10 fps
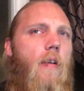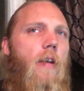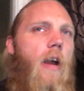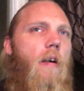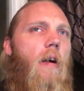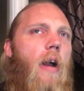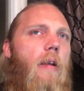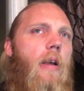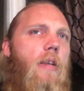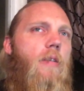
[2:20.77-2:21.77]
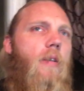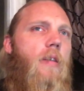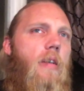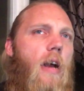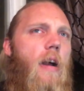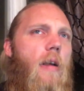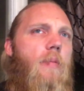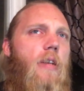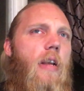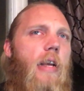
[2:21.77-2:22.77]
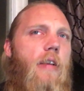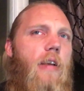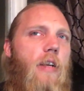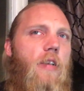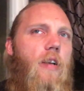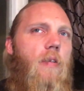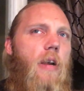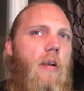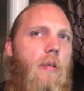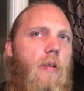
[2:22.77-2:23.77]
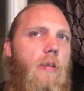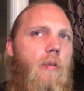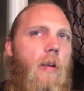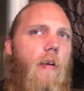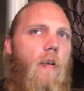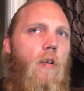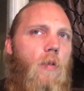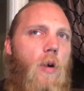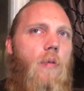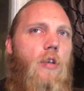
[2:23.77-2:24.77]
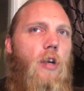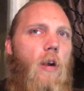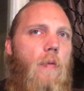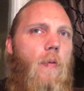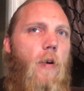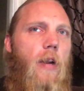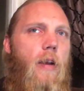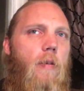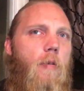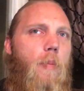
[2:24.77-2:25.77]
Now, I took the time today to actually create a little growth chart for you,